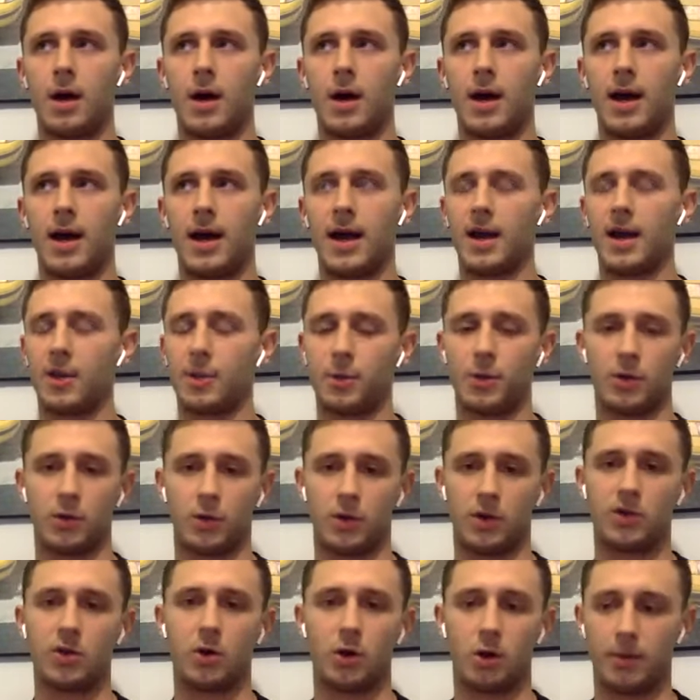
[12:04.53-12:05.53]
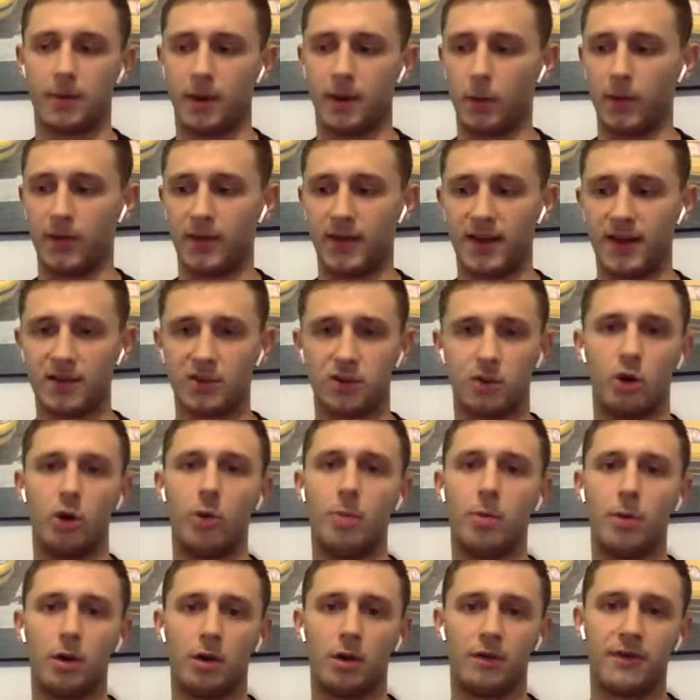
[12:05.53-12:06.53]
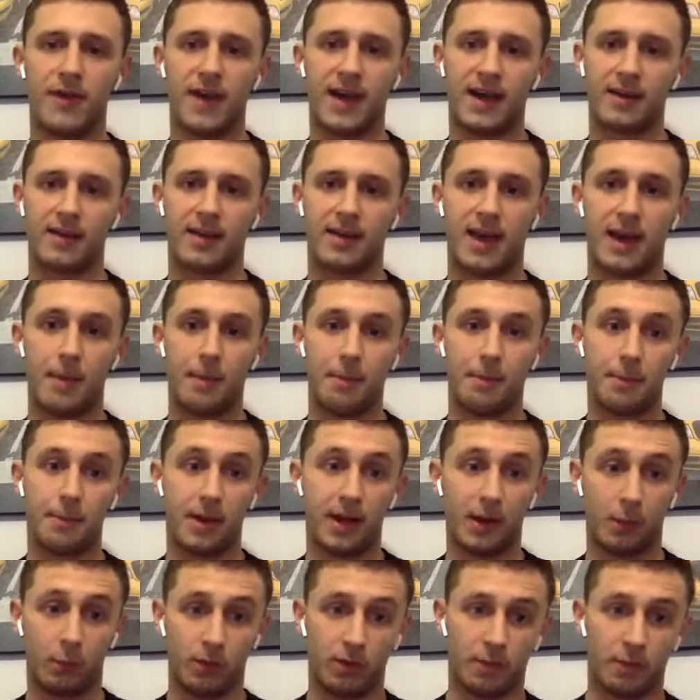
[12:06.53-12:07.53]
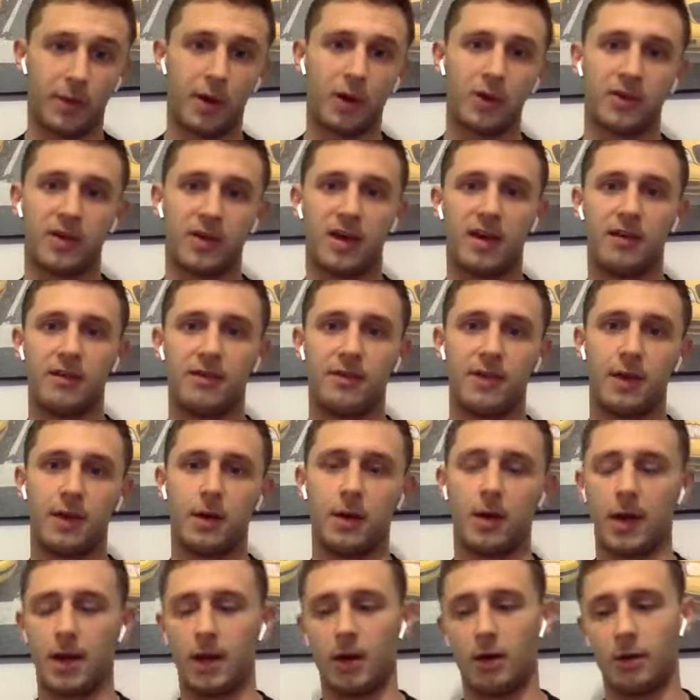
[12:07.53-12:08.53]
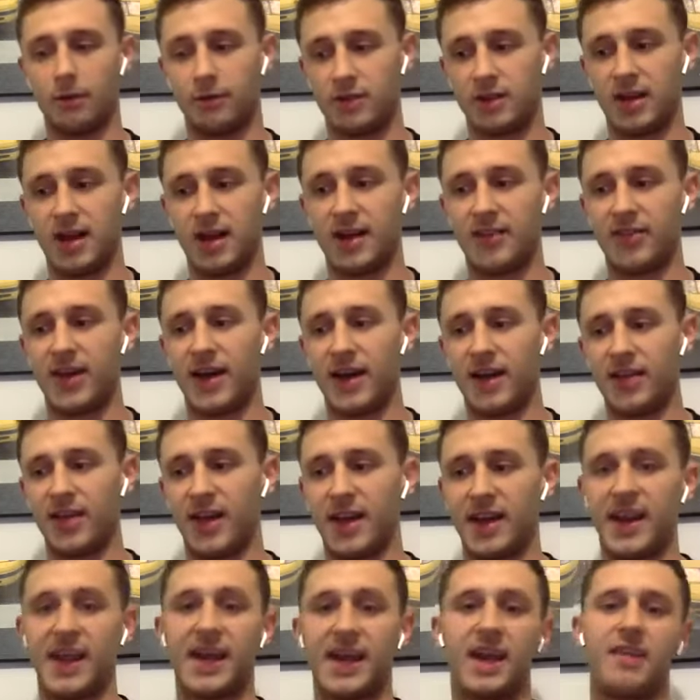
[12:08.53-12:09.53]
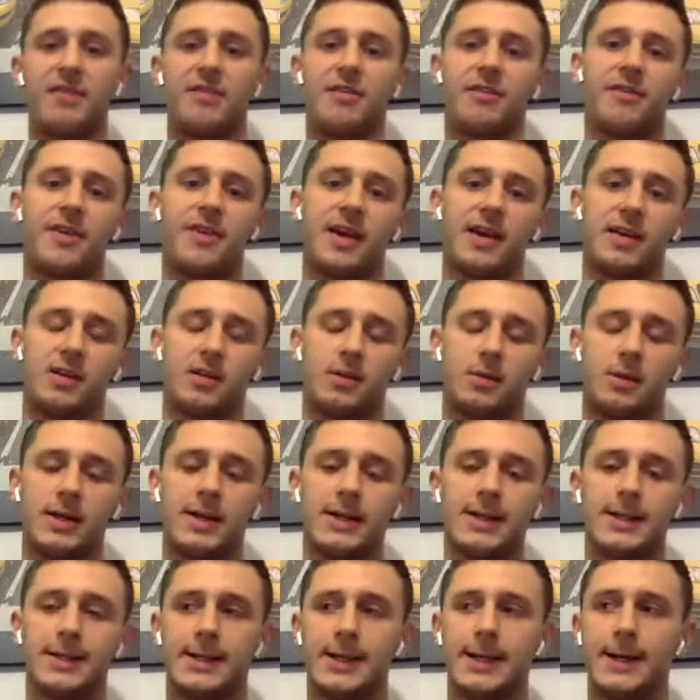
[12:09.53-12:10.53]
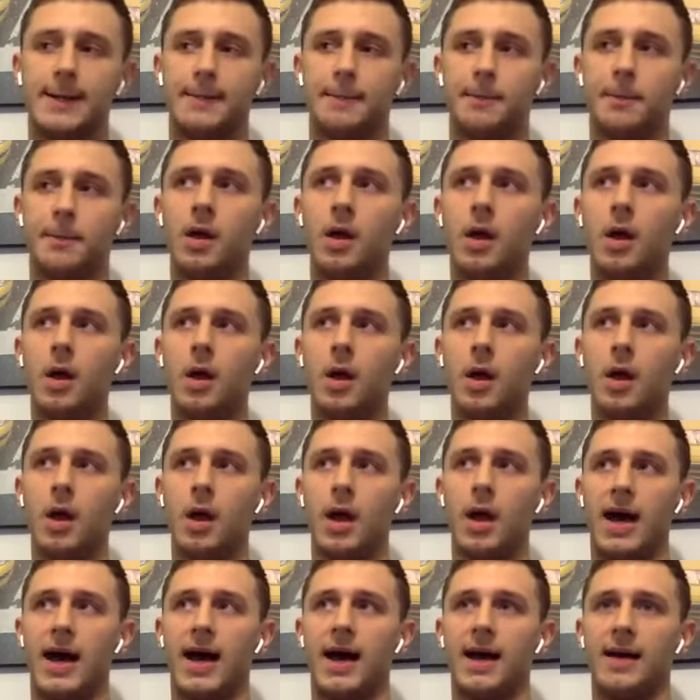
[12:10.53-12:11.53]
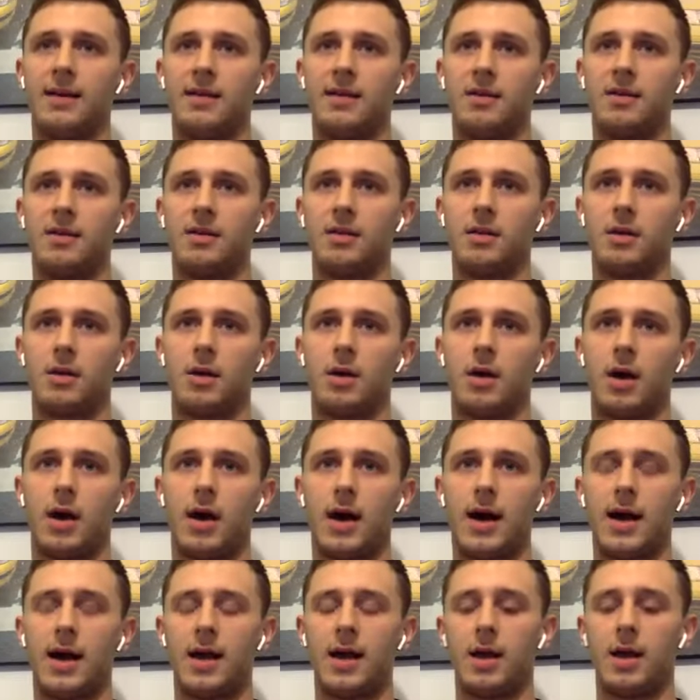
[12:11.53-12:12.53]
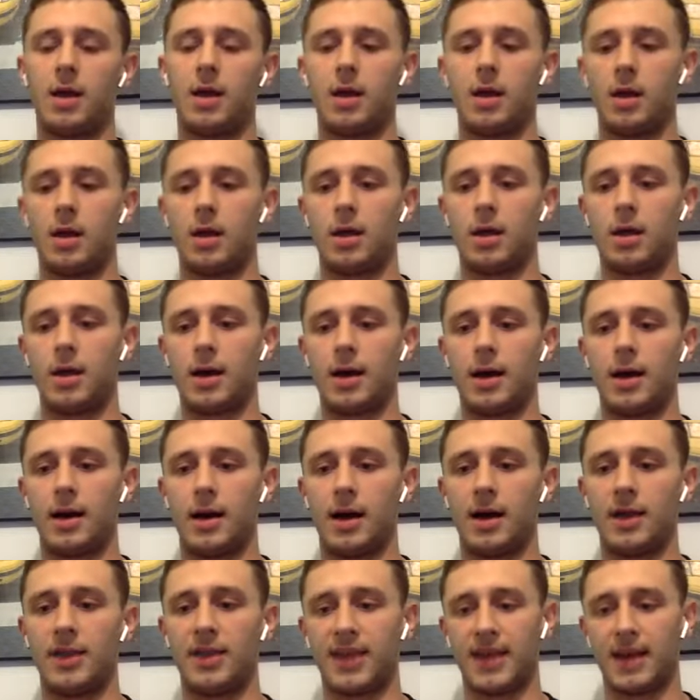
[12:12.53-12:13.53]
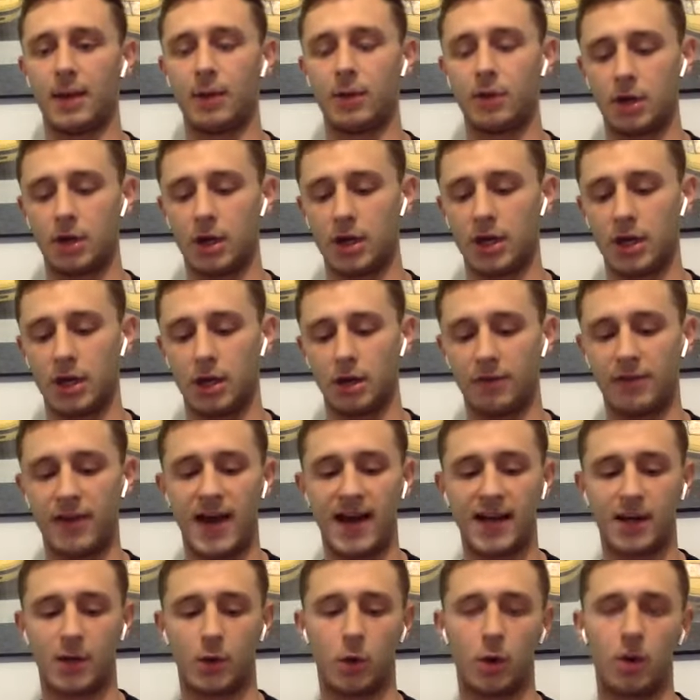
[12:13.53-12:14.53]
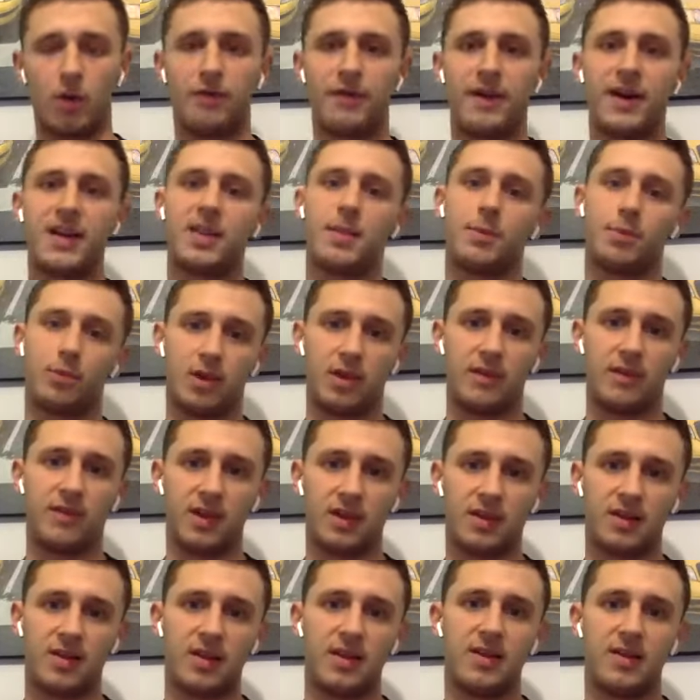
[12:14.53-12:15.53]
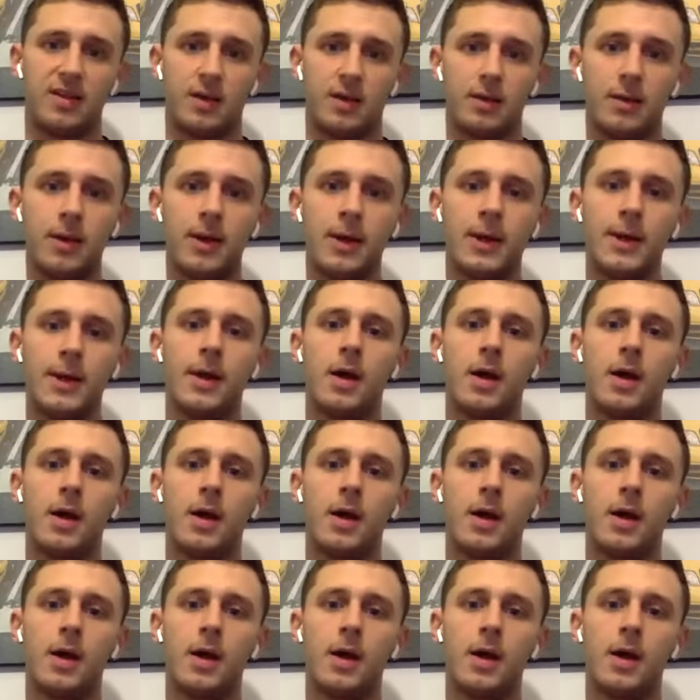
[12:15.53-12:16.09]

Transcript: I suppose what you're talking about with that snowball effect, getting like with a positive, it obviously had that negative effect as well. And I think I was lucky enough that I'd qualified the previous season.